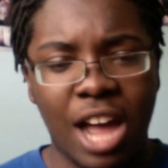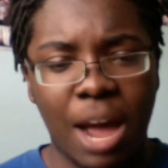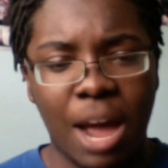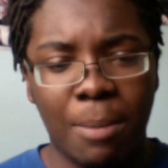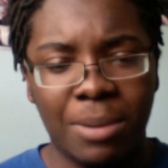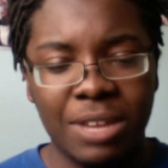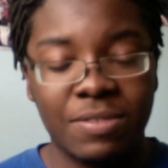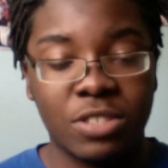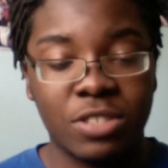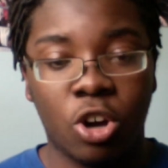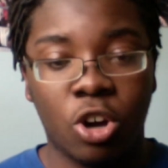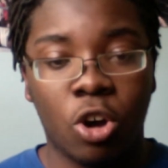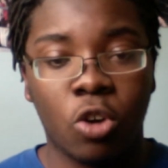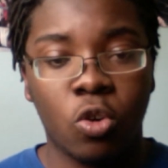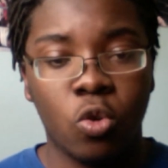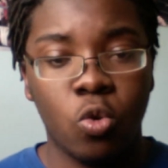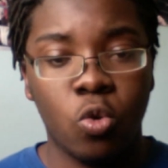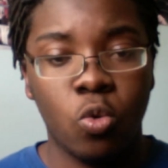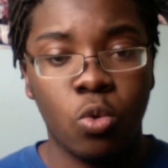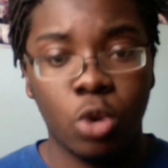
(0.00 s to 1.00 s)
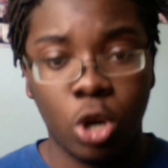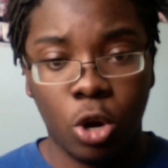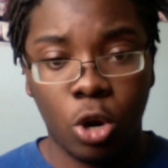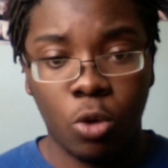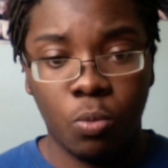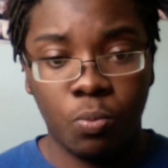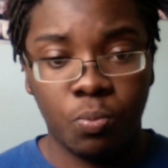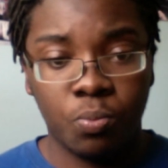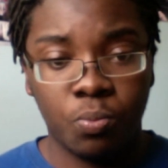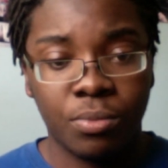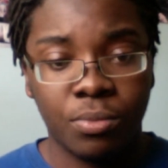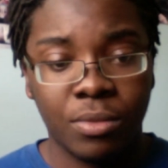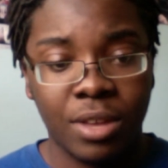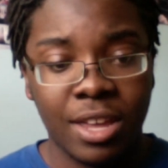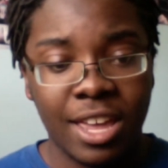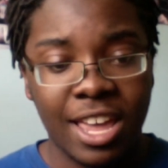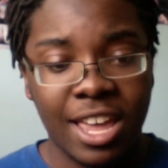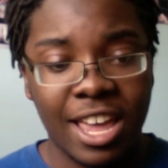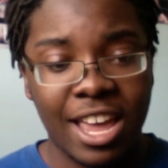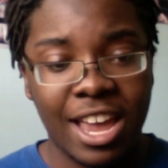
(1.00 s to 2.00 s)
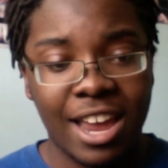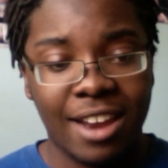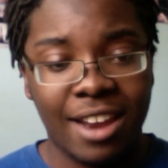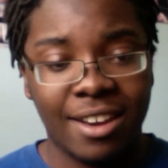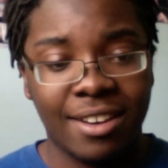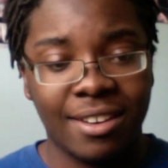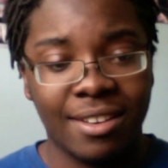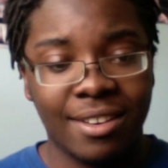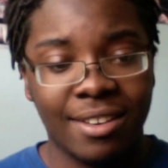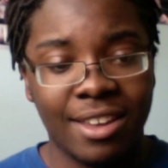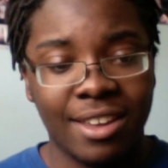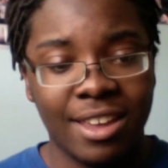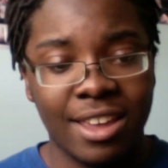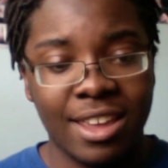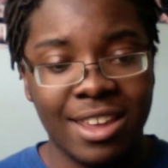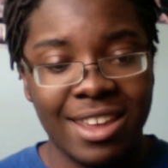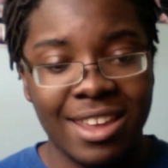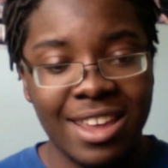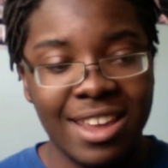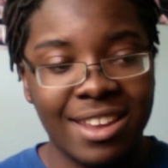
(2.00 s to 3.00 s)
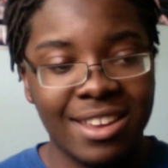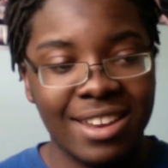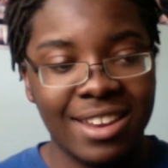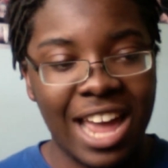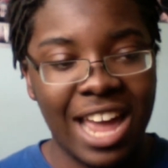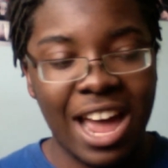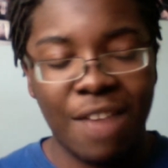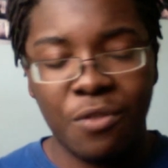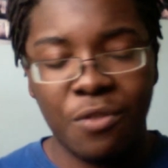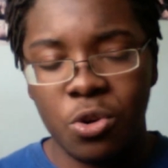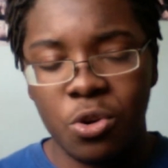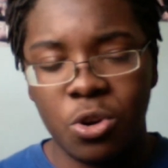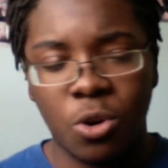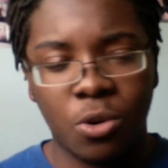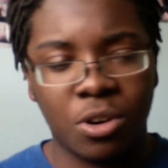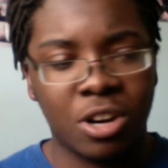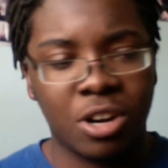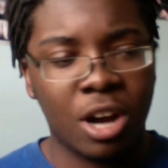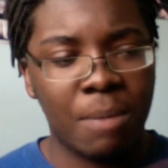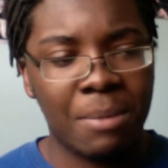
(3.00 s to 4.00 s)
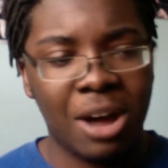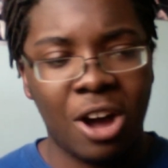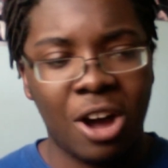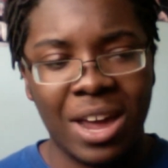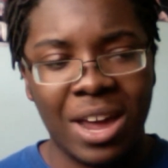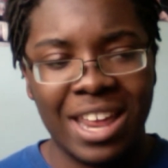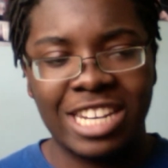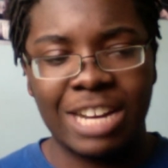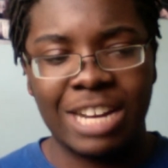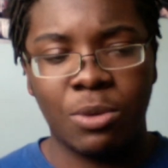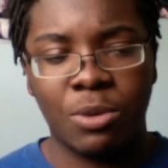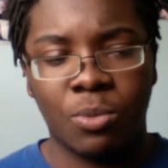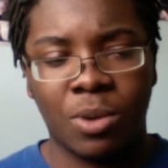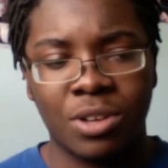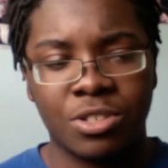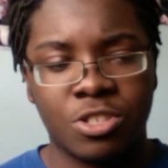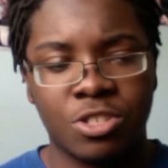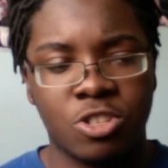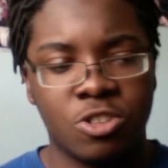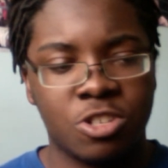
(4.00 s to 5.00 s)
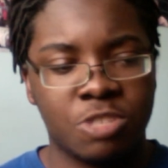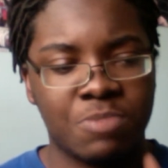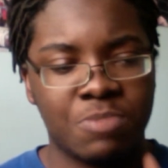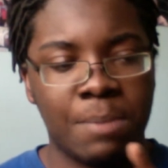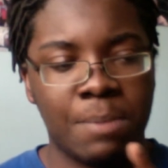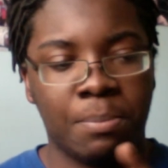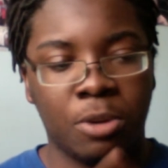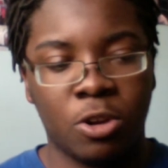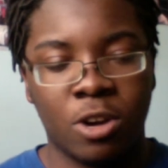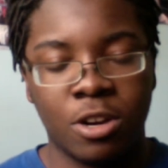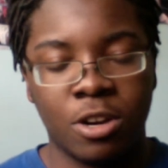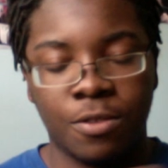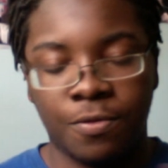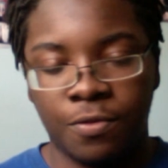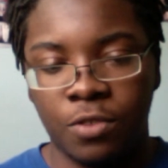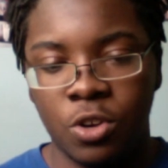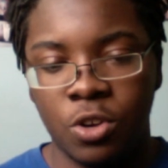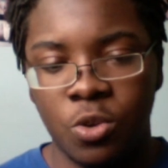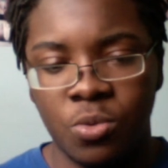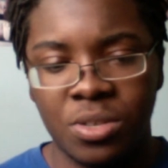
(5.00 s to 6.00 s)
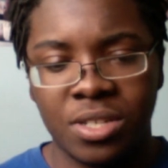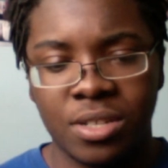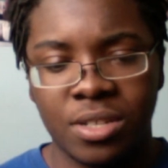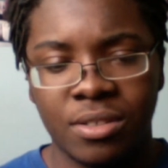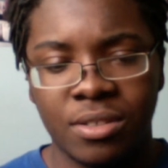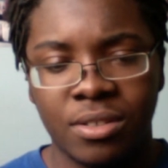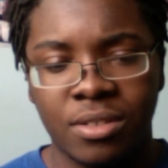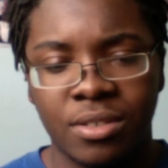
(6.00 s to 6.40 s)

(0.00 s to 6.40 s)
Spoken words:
I believe, is called Ugo. And he can have Ugo come out anytime he wants to just by blowing on the flute.